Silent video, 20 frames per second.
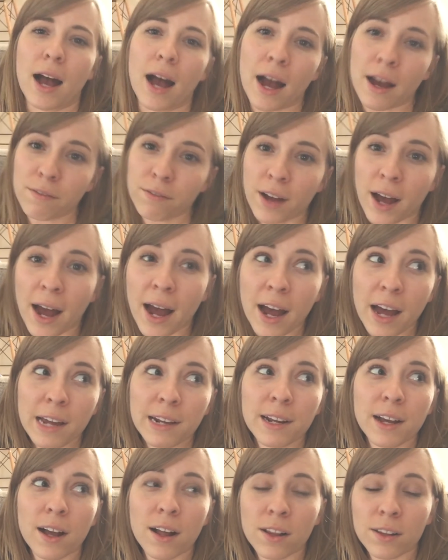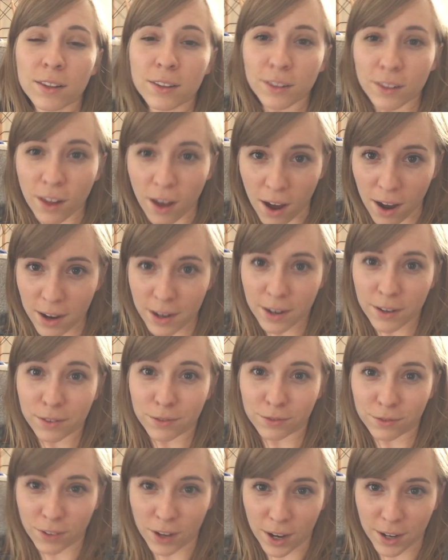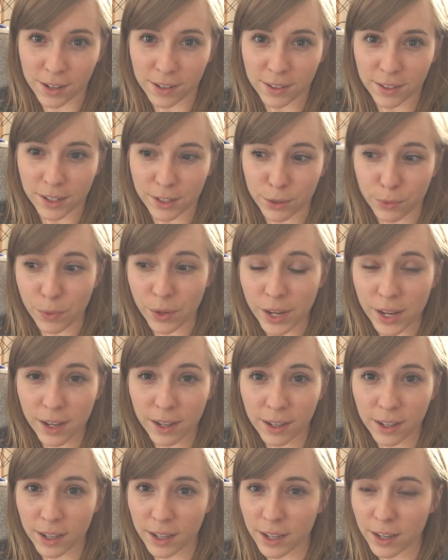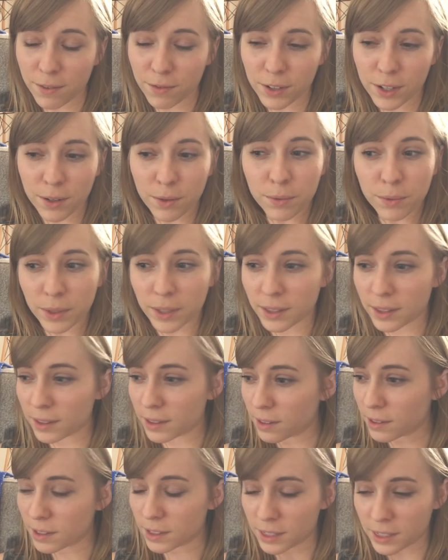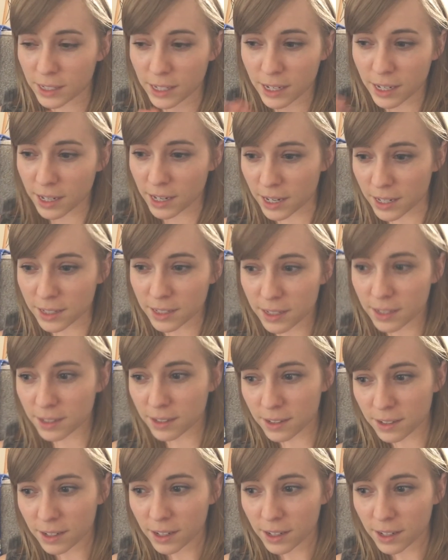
I've had a lot of fun this week, even with the sickness.